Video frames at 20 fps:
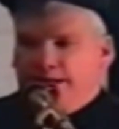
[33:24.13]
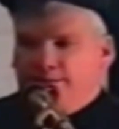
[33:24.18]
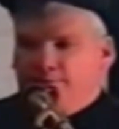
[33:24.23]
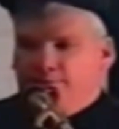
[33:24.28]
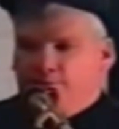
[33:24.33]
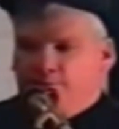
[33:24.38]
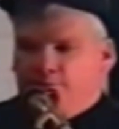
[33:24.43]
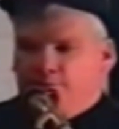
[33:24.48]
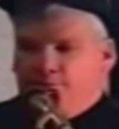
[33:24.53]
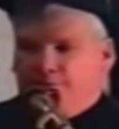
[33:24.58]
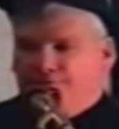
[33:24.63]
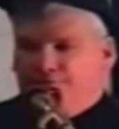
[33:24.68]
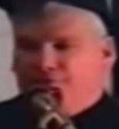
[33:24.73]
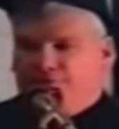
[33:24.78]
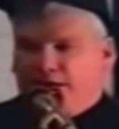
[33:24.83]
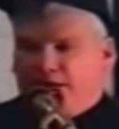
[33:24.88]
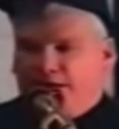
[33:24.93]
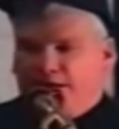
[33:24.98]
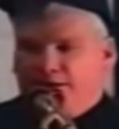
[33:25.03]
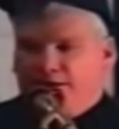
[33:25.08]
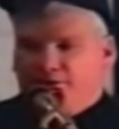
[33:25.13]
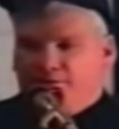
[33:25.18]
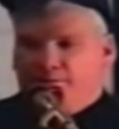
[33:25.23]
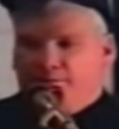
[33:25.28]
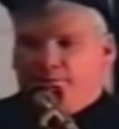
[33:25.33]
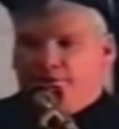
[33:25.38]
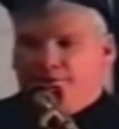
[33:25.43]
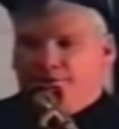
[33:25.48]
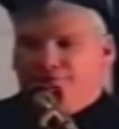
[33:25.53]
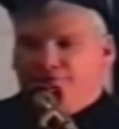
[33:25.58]
capable of withstanding
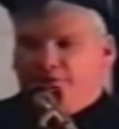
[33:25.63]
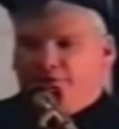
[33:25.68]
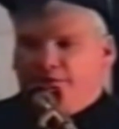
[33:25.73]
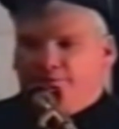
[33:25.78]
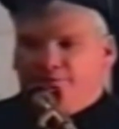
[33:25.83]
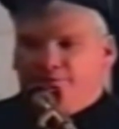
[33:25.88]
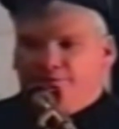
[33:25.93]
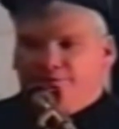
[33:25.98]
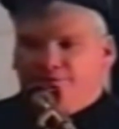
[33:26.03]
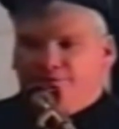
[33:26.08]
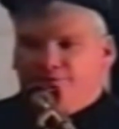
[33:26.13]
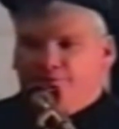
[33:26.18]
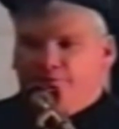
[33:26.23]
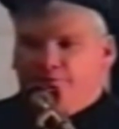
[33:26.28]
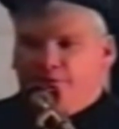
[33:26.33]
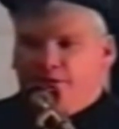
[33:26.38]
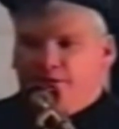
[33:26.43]
tremendous temperatures,